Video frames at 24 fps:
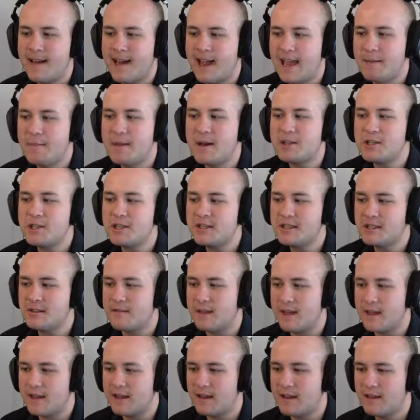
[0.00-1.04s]
he mentions that,
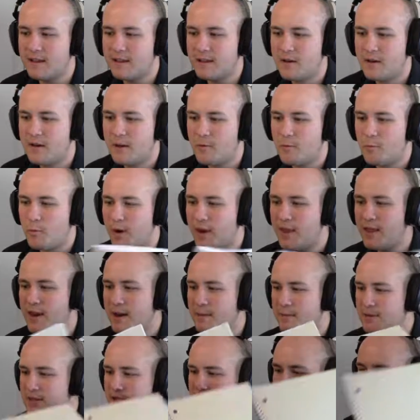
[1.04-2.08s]
like, one of the
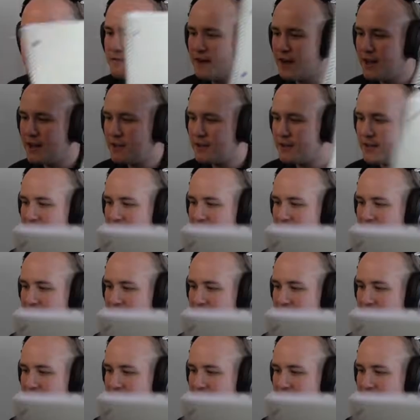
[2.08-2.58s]
numbers is the final